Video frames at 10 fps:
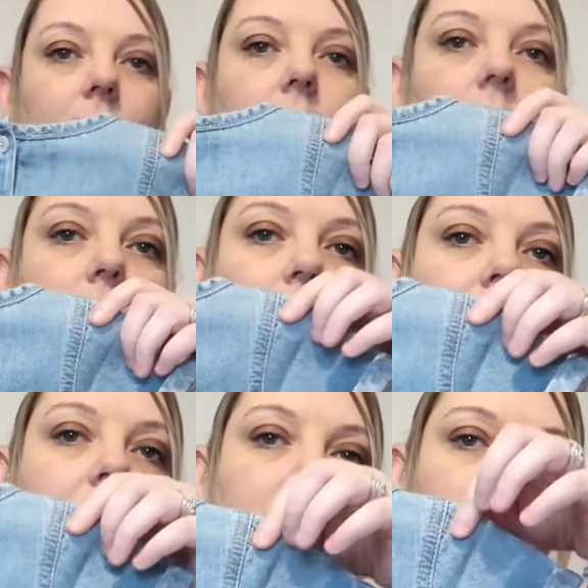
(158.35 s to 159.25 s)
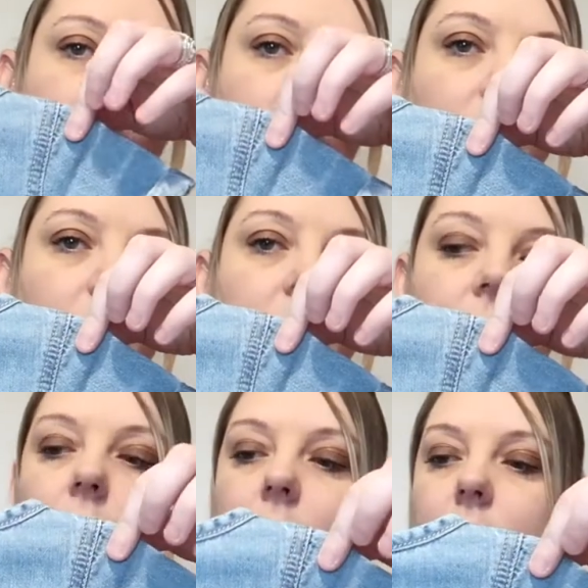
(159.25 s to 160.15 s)
And then the back's just got
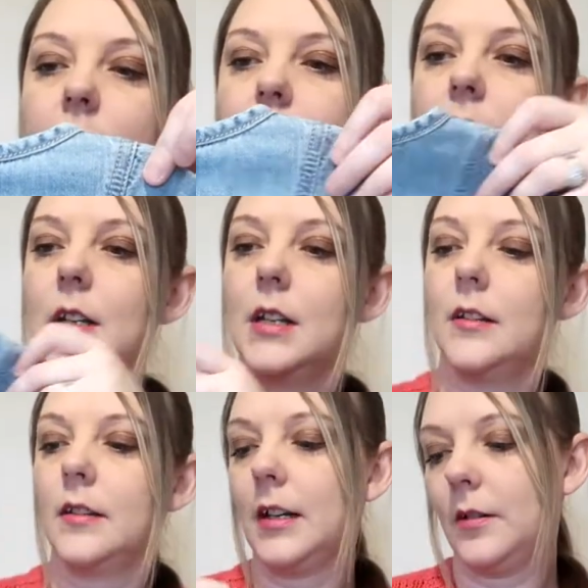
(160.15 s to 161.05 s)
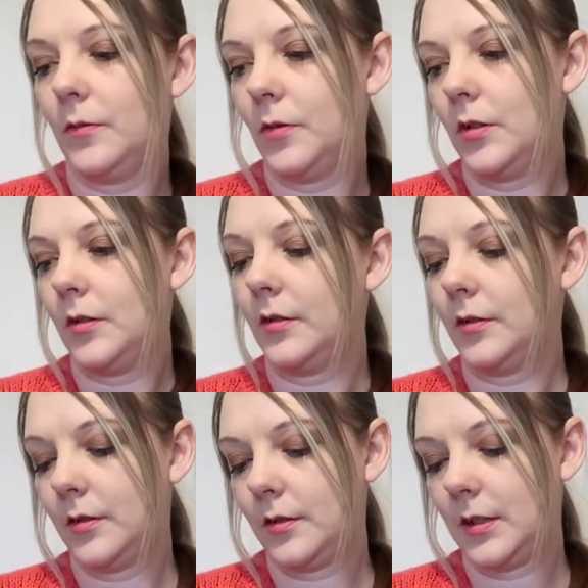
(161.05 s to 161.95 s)
buttons. That
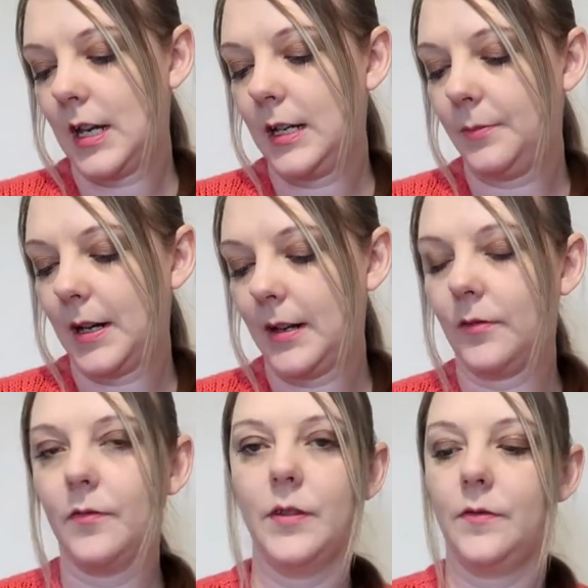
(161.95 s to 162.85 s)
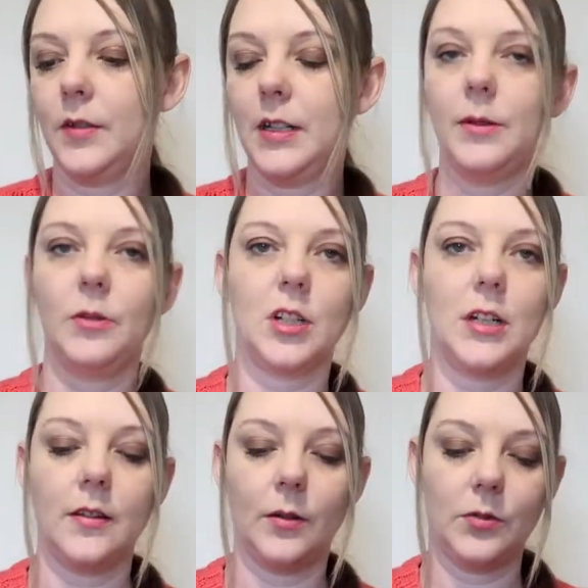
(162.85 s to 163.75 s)
was £8.50, which I
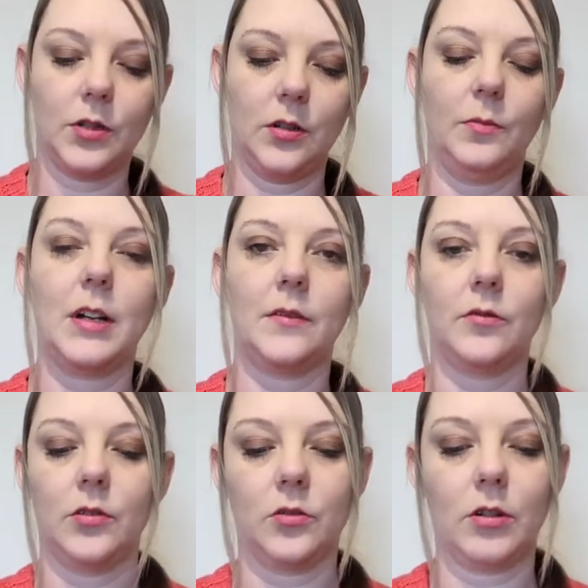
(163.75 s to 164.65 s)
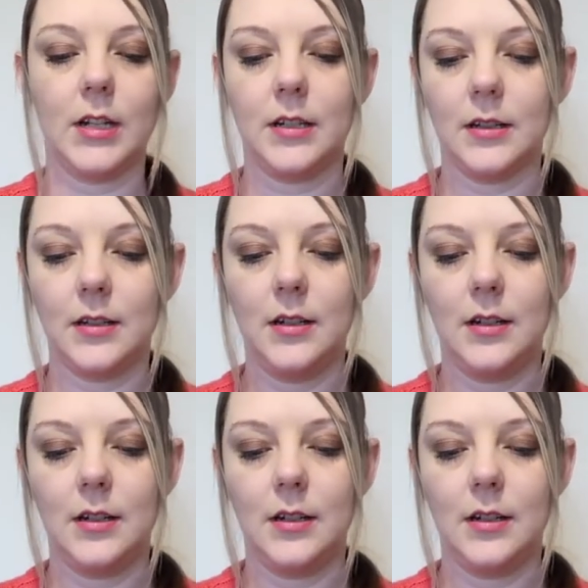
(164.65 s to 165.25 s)
didn't think was too bad for a dress.